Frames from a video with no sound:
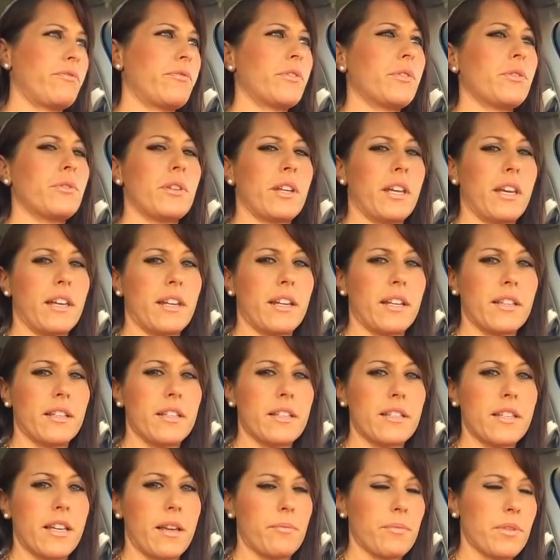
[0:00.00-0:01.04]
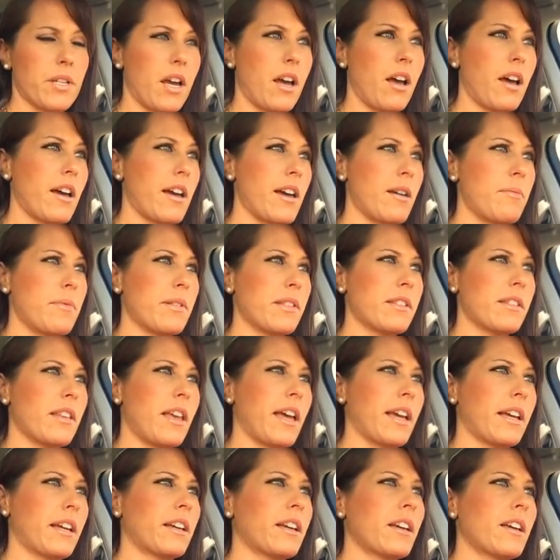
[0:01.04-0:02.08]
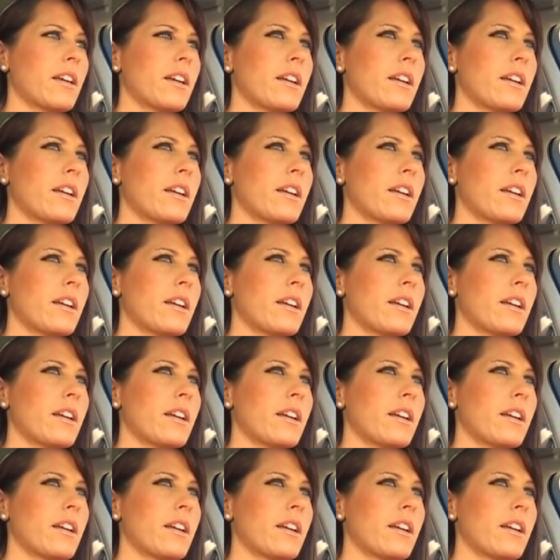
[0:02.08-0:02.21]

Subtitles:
food in at the same time. It's like,